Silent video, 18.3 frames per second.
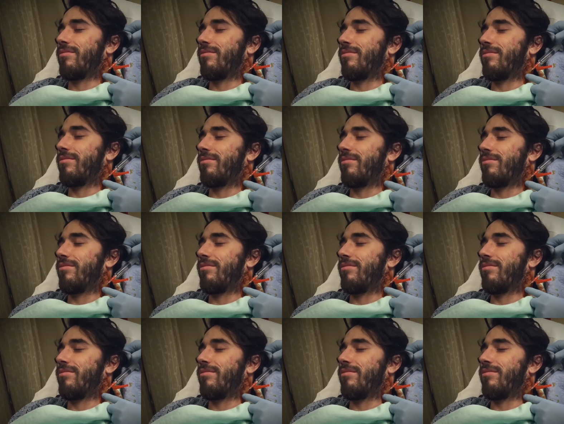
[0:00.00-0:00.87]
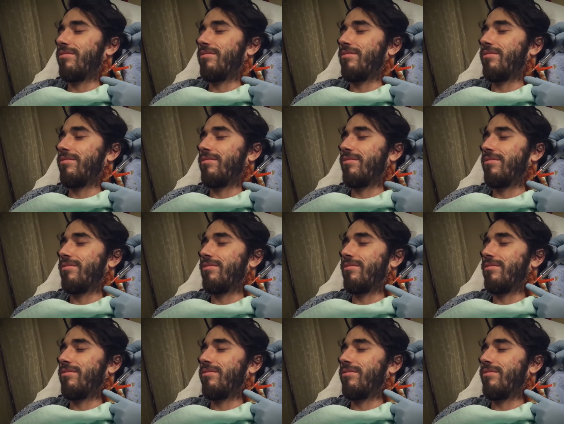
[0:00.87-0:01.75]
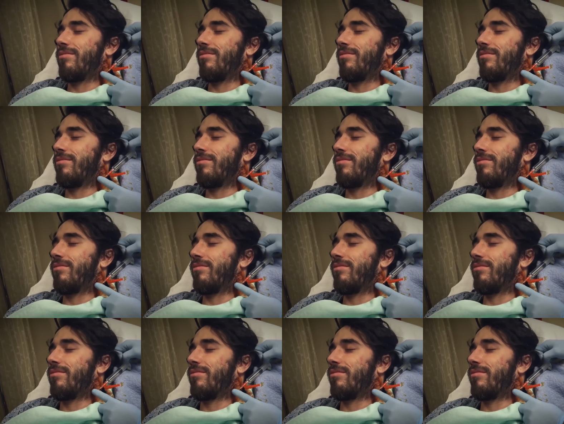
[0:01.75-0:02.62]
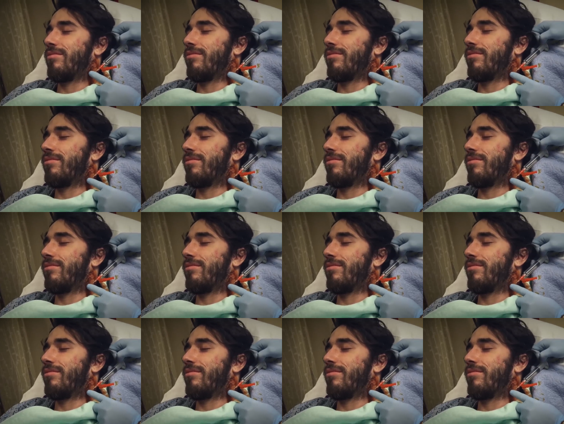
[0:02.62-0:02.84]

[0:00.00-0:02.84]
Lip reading: [no speech]